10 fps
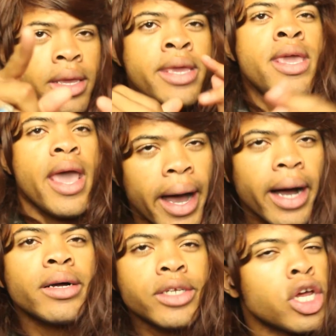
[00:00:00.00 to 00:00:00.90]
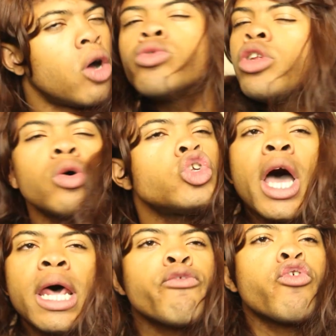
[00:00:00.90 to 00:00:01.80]
Yeah. Don't don't
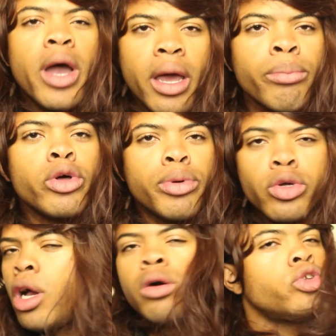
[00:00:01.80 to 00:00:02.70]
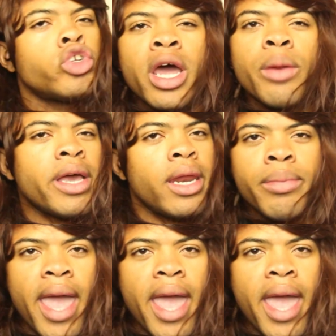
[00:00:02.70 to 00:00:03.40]
try to front, boo boo. Don't try to play them